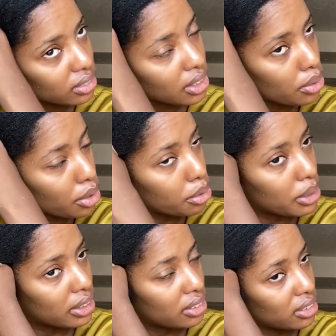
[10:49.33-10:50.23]

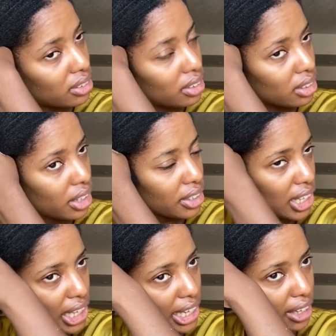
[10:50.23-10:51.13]
aroma. I
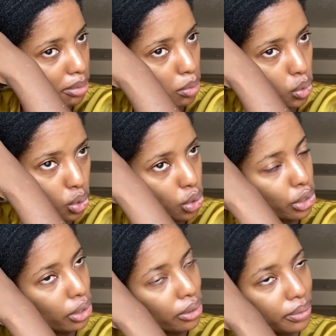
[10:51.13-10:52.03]
think I like
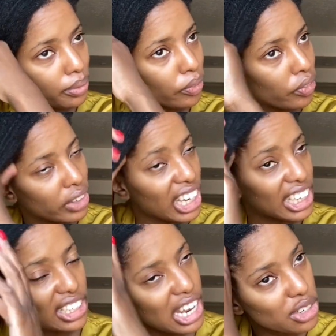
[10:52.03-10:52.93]
more
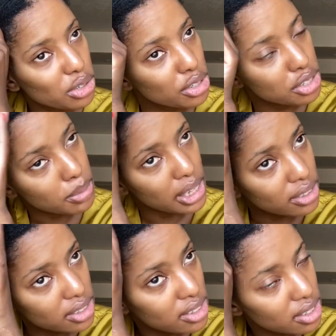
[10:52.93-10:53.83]
natural
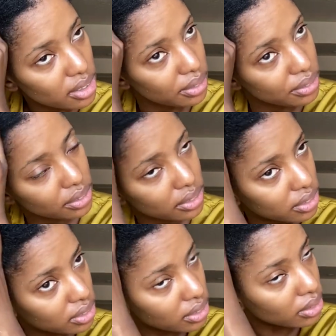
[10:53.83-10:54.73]
smells
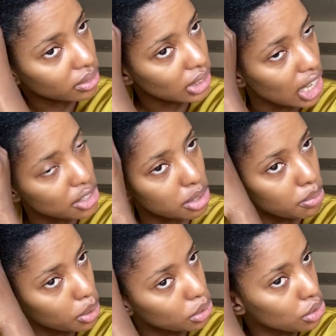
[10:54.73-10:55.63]
as
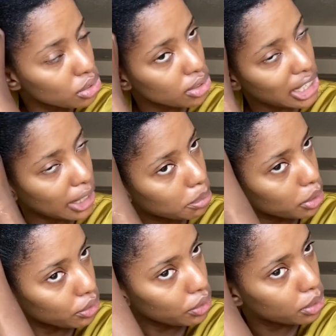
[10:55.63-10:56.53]
opposed to like
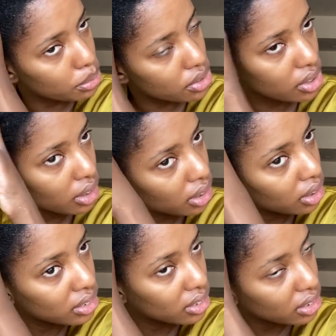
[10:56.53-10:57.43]
perfumes.
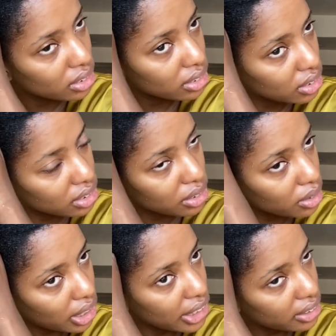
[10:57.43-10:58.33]
Don't know
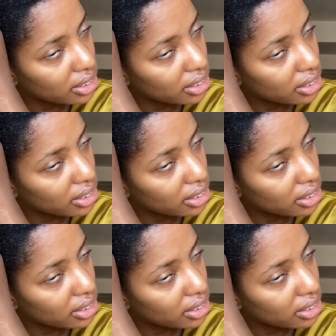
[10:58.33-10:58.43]
why.